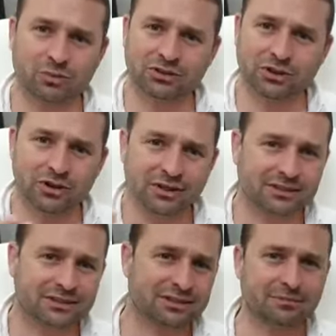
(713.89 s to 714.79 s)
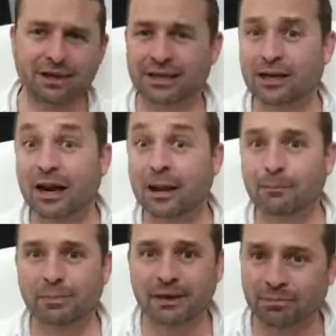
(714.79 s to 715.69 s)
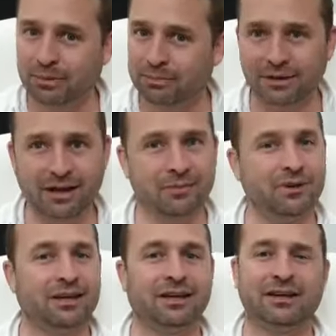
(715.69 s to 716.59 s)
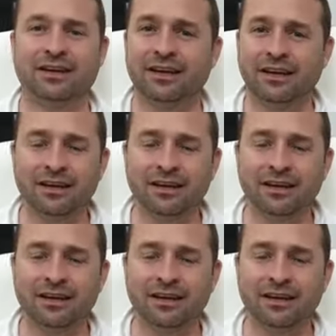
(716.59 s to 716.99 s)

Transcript: We started seeing many Colombian people coming in.